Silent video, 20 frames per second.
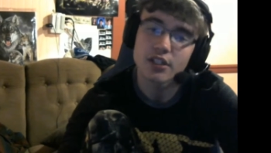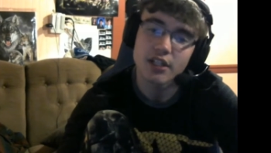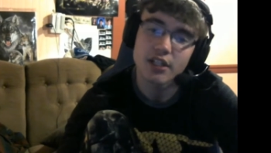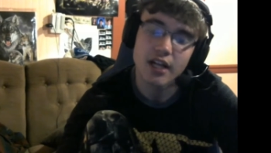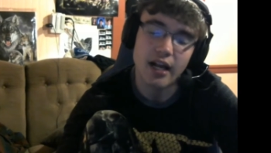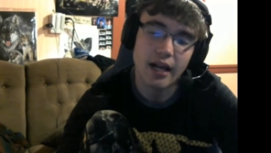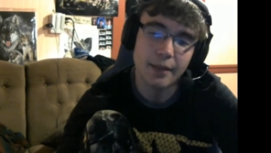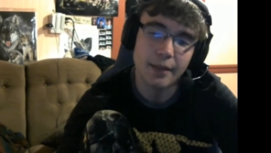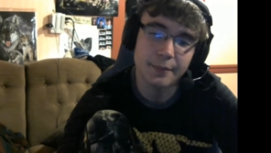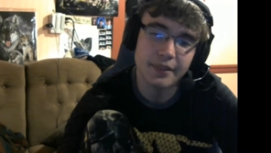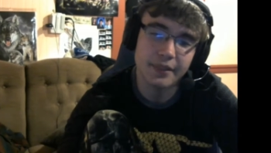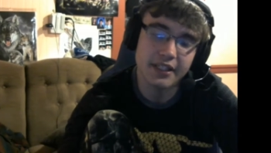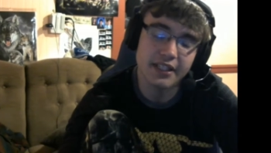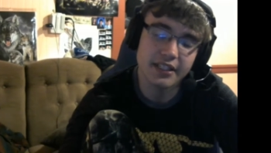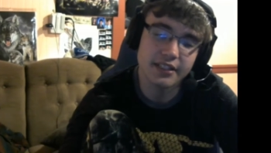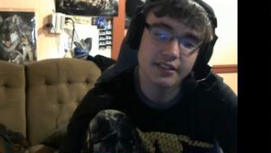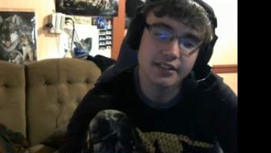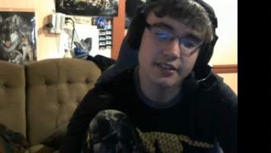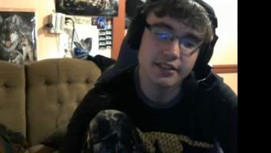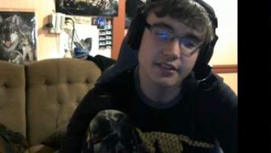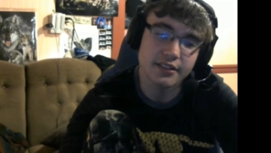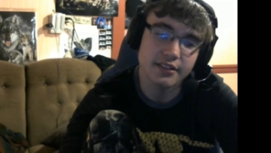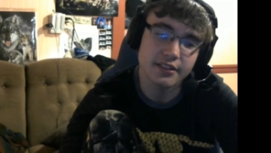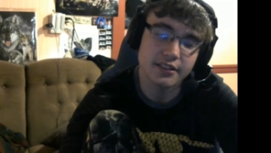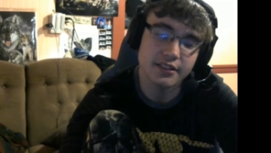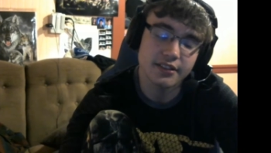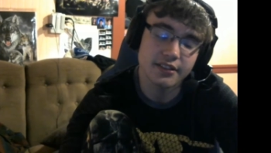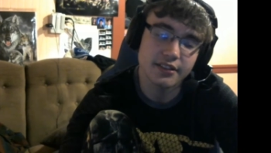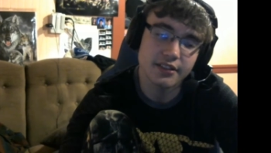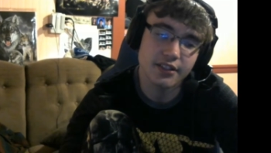I mean,
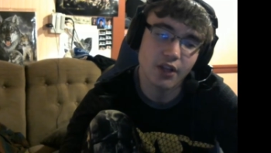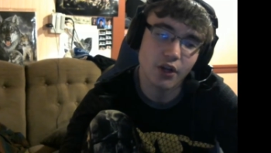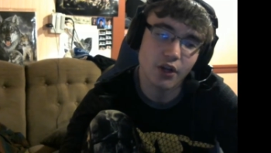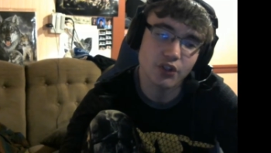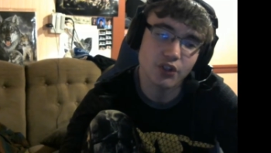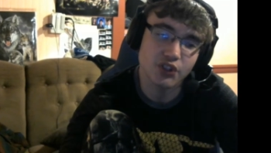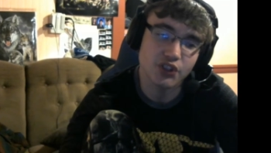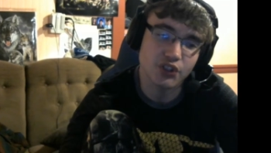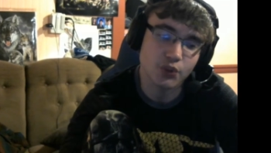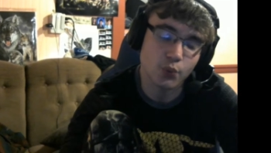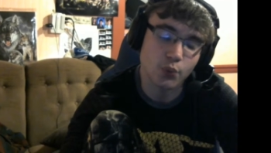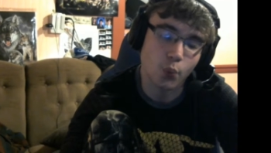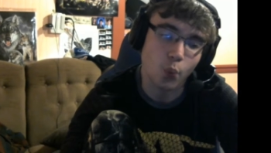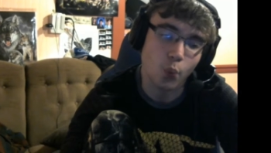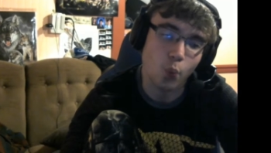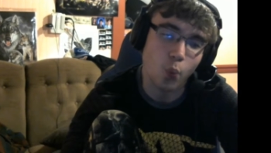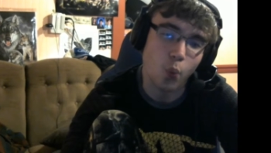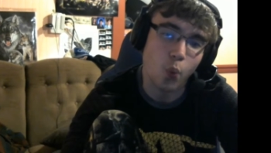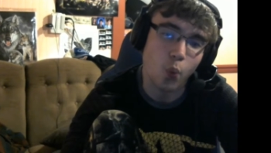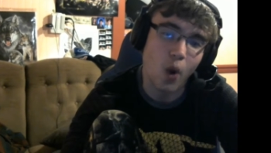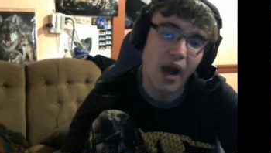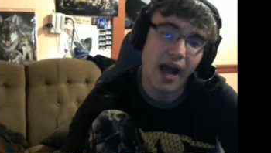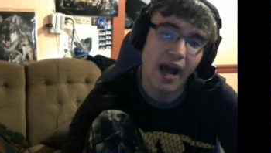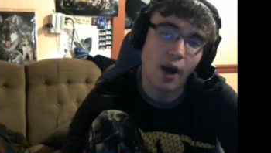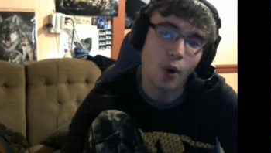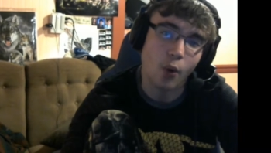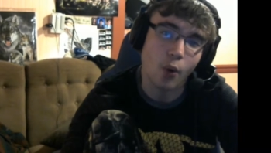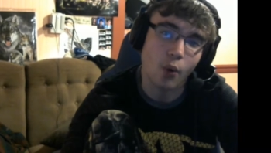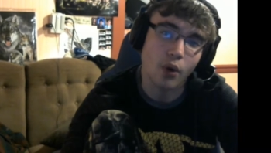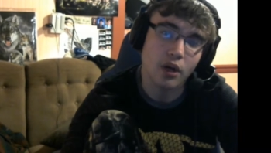just
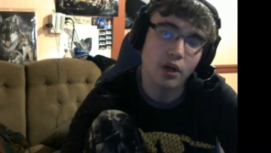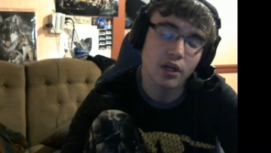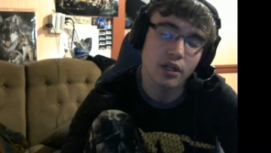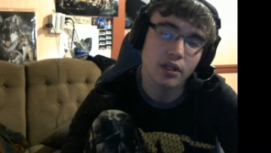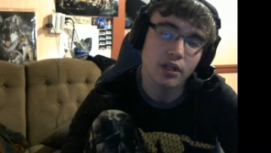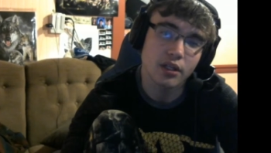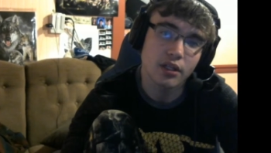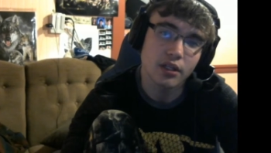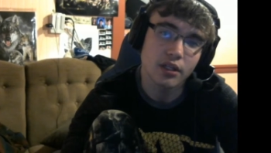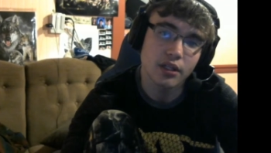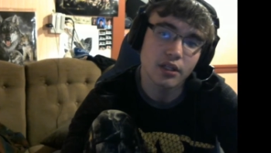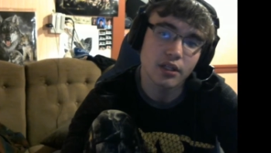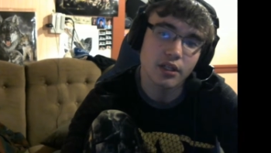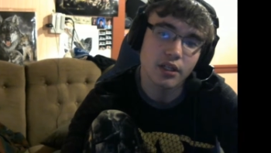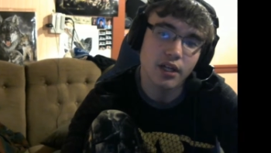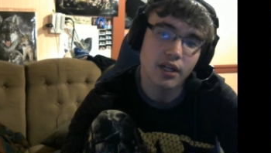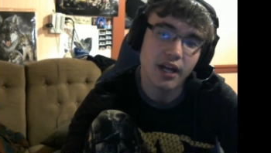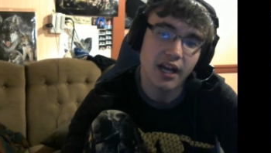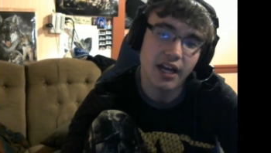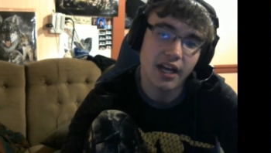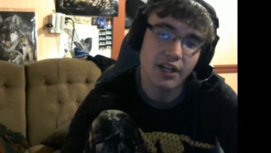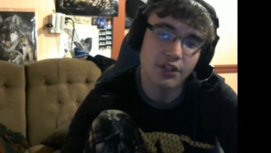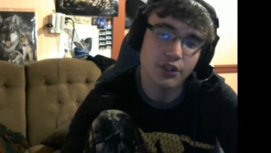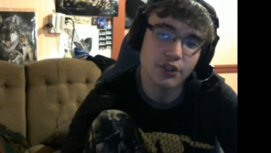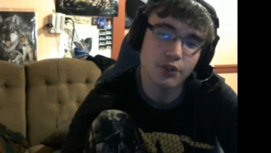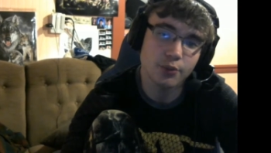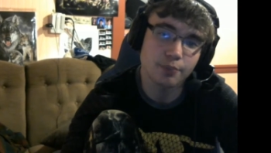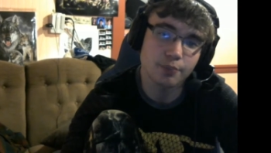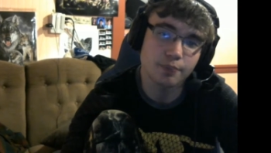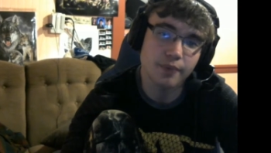wow. How do
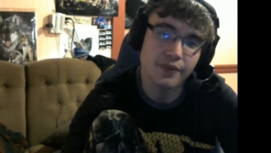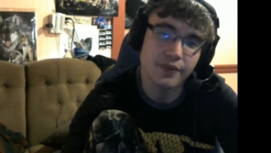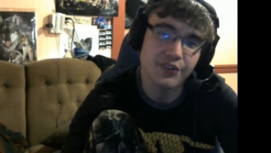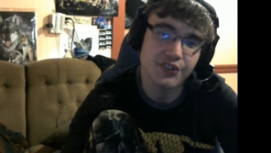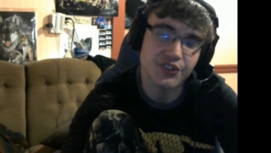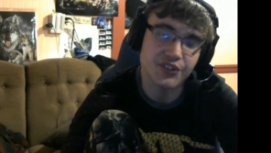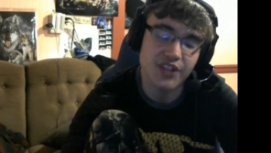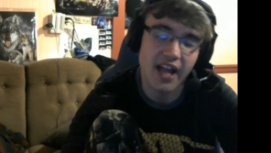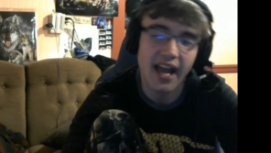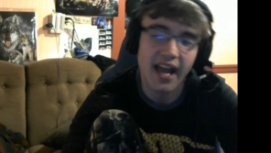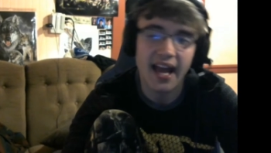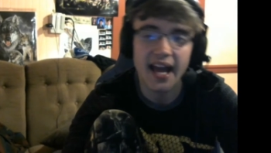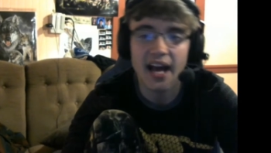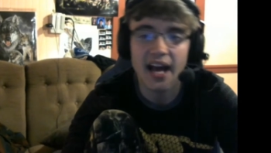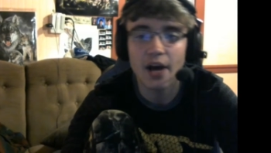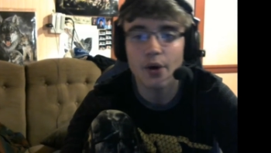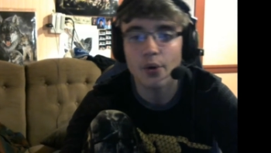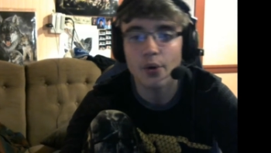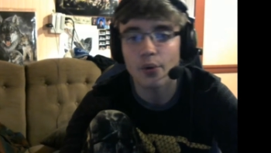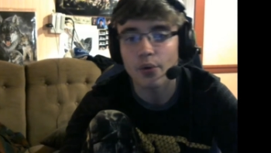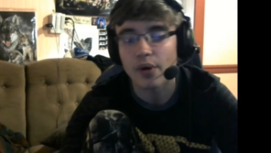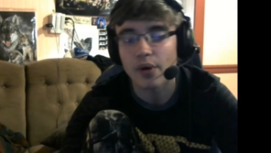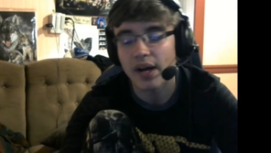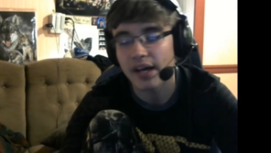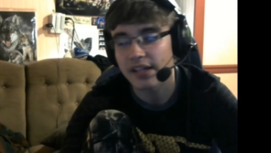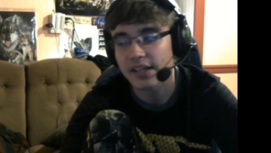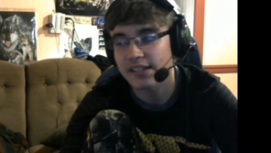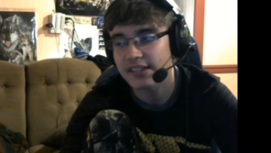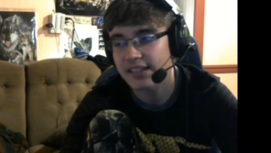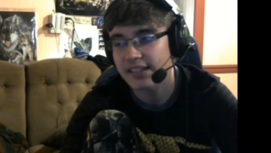you, just how? How
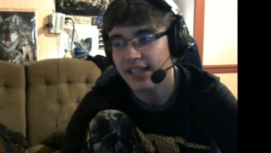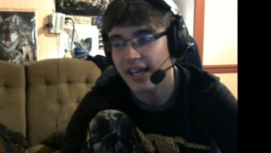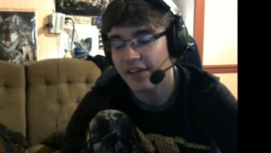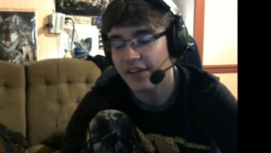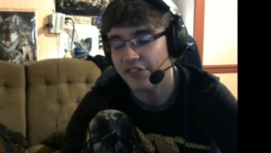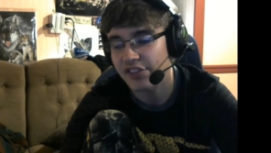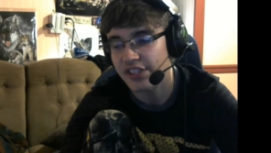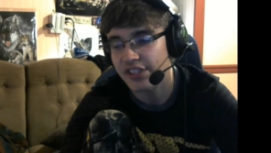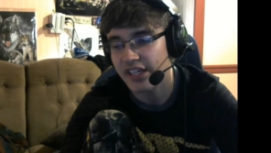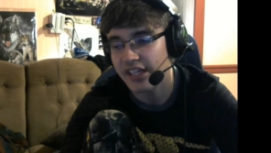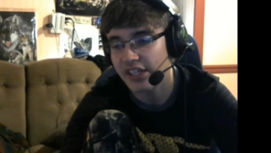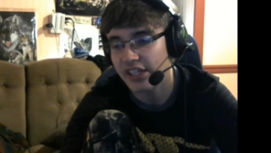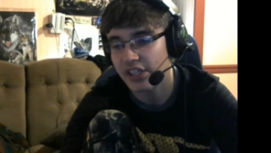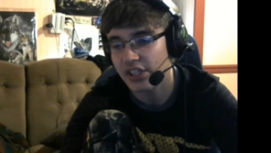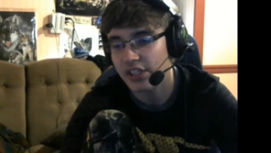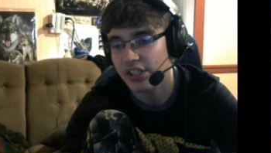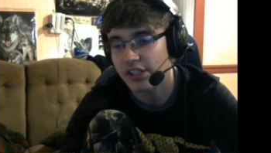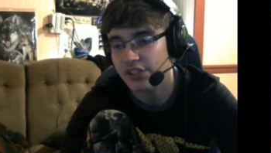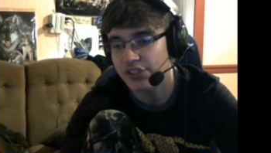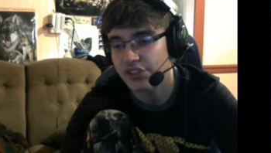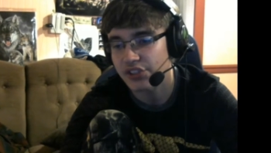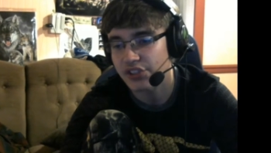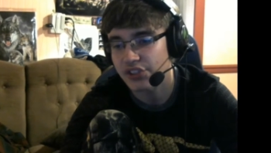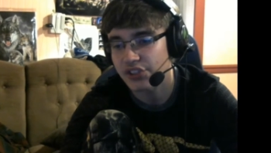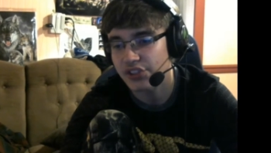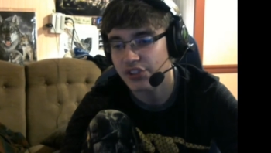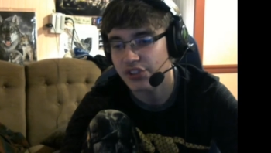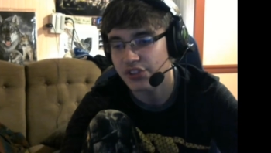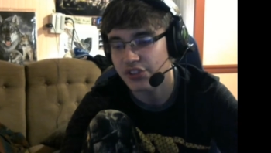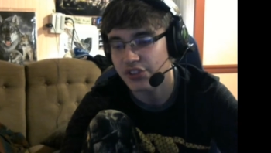does he have a tiger?
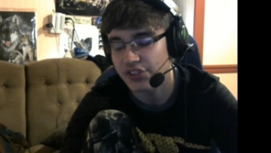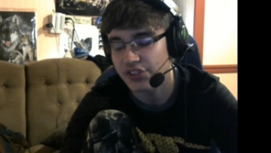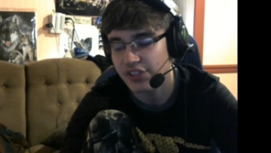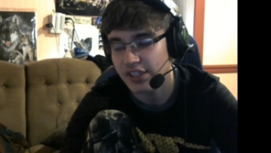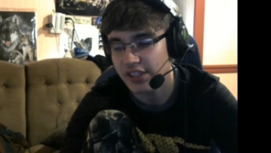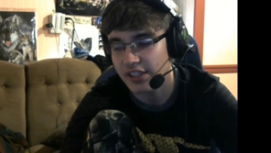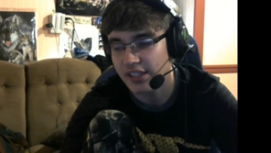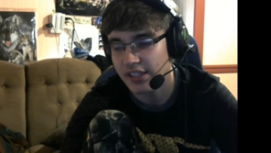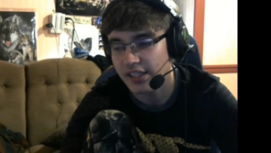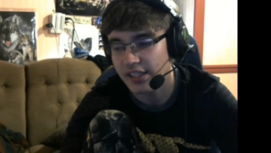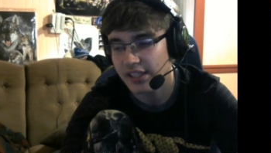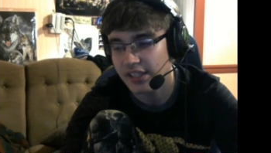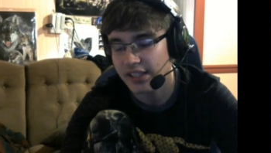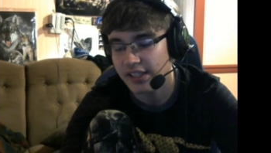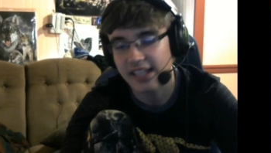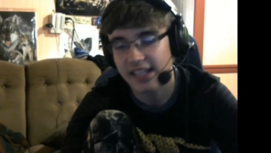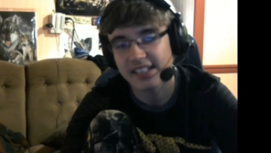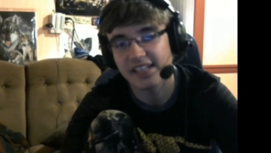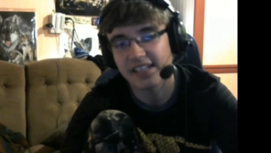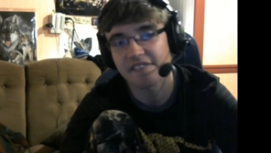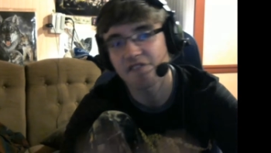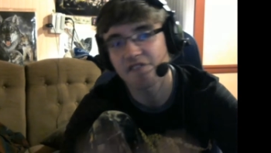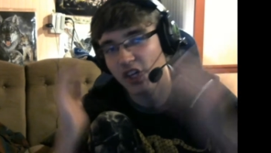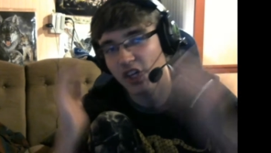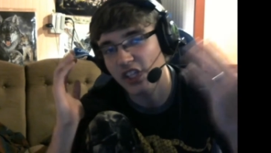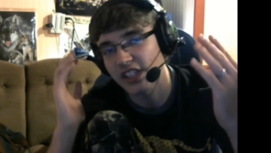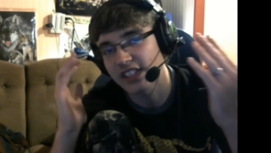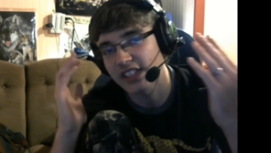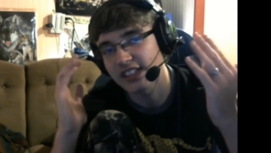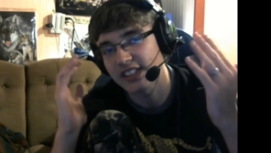Just, just, he has a
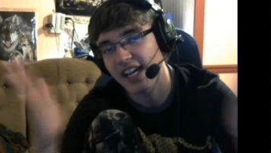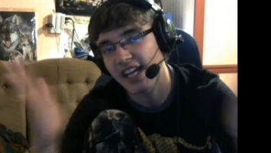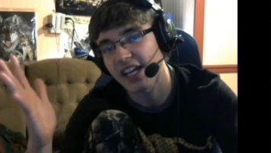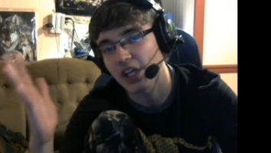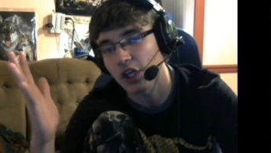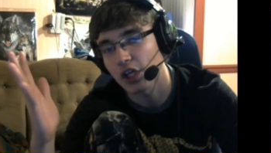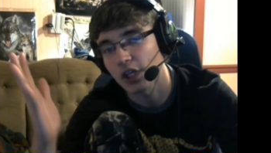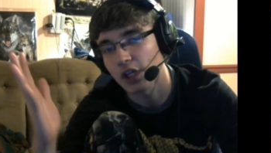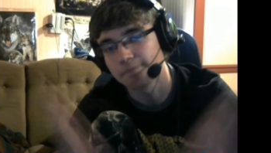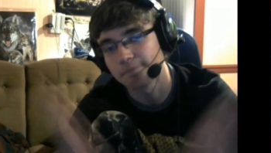fucking tiger.